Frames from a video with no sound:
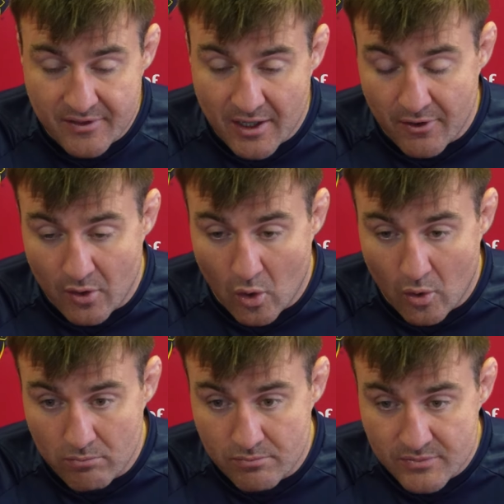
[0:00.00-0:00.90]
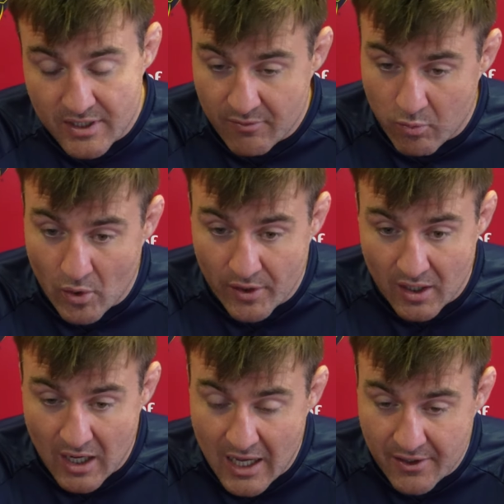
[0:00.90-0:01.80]
They're at home. They've won a
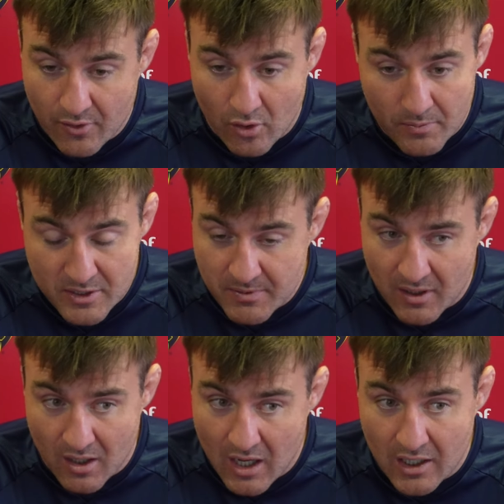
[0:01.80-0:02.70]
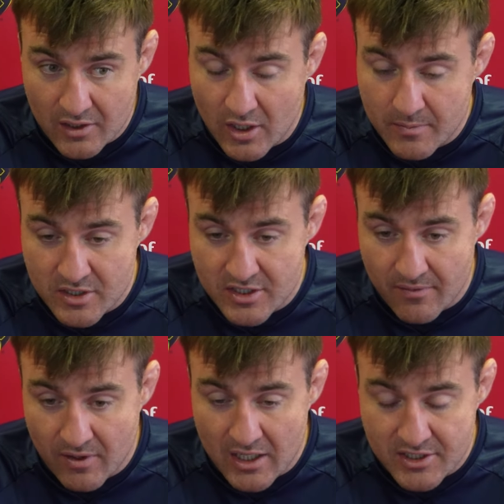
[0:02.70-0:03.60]
lot at home. It's been a long time since
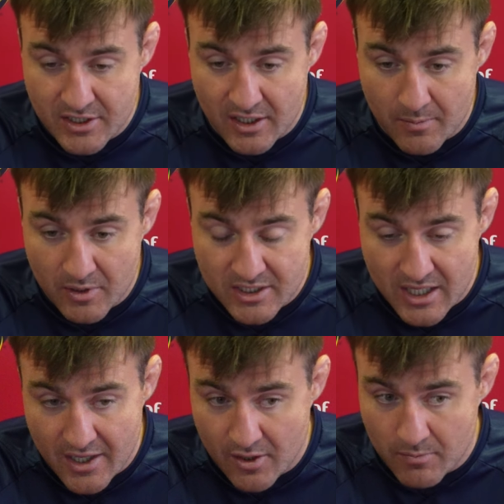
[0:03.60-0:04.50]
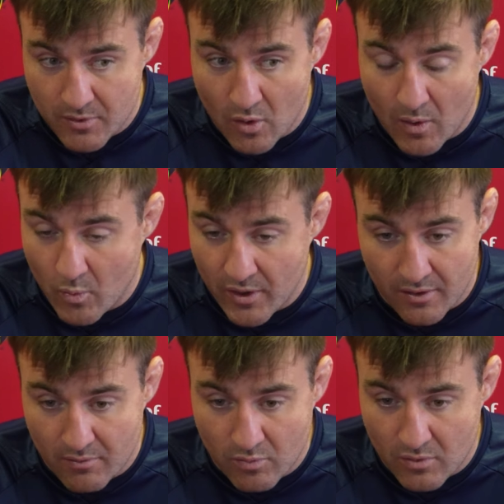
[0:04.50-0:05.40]
they've lost in the Liberty Stadium. You know, and
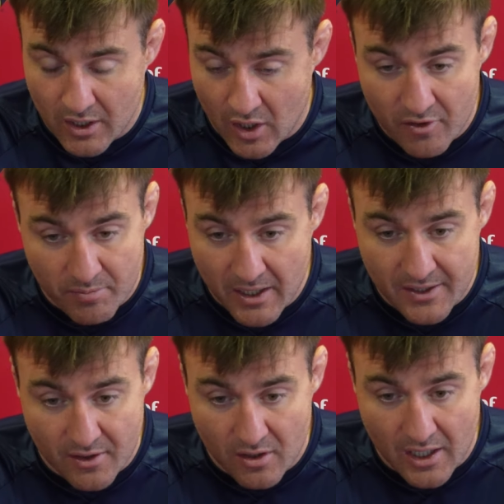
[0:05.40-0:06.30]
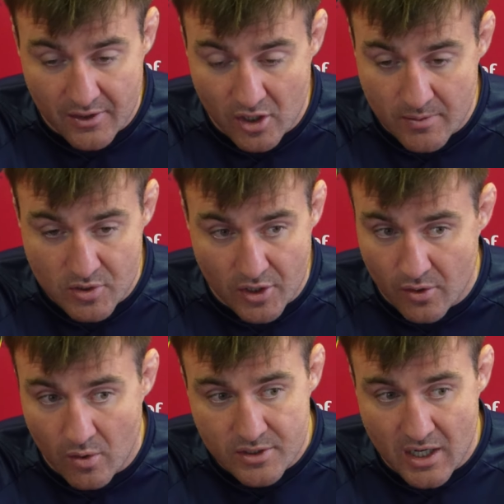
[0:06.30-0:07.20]
we're like I've played there a lot of times. I
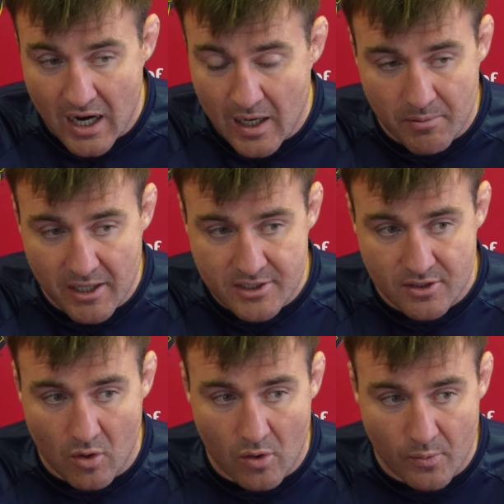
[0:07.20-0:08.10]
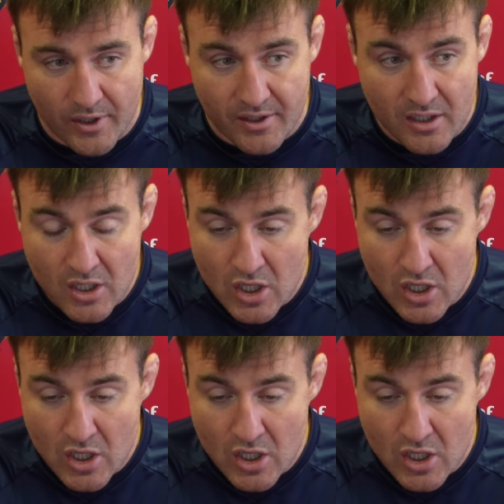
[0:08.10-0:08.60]
know it's a hard place to go and win.